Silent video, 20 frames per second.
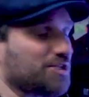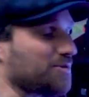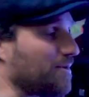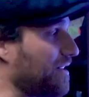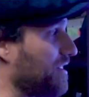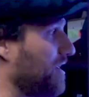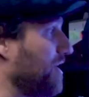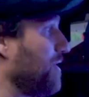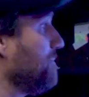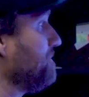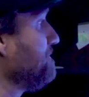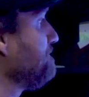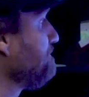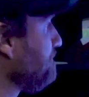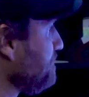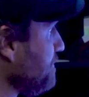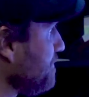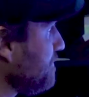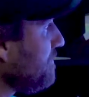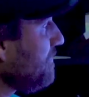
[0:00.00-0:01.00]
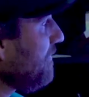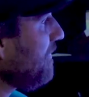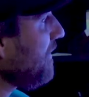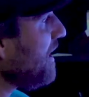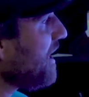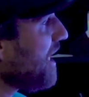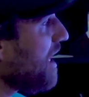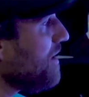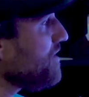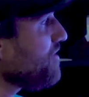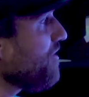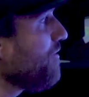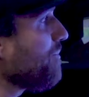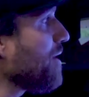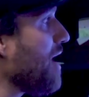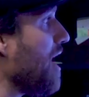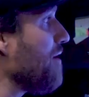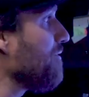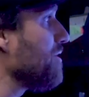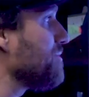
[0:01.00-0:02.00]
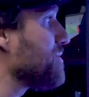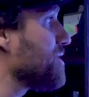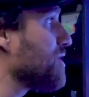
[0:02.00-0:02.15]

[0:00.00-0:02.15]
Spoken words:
with you. It comes from Proverbs